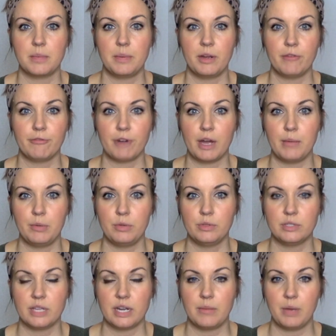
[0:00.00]
pair of Fry
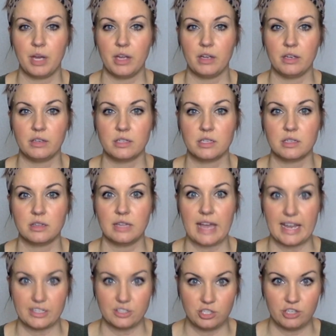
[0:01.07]
boots that I bought
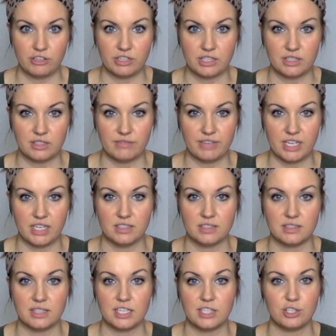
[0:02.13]
last year at this
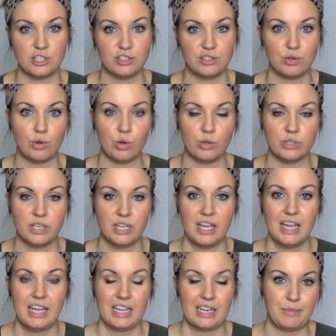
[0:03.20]
event that just sold,
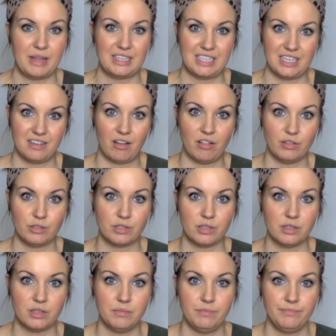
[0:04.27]
and I made $10
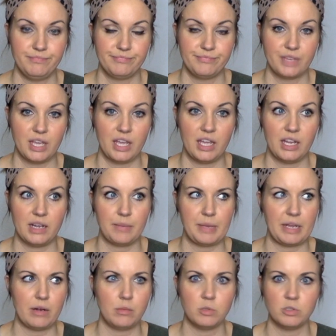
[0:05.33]
on them. And I
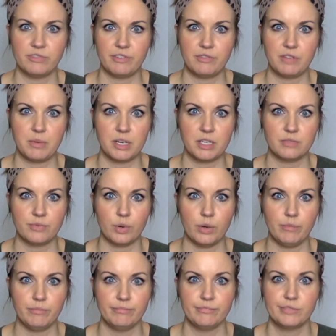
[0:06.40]
paid almost $50 for
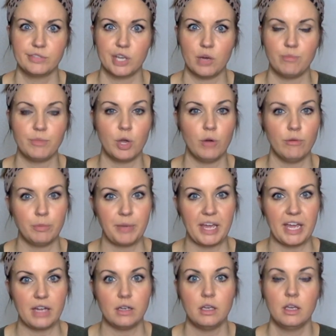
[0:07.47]
them. So,
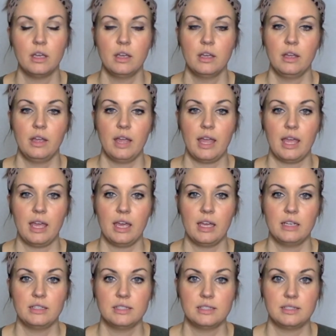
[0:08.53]
overpaid
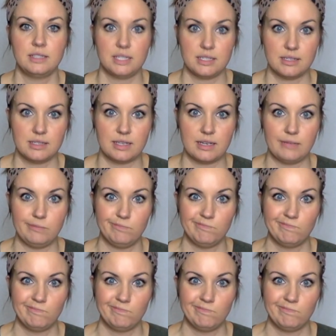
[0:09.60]
and didn't sell.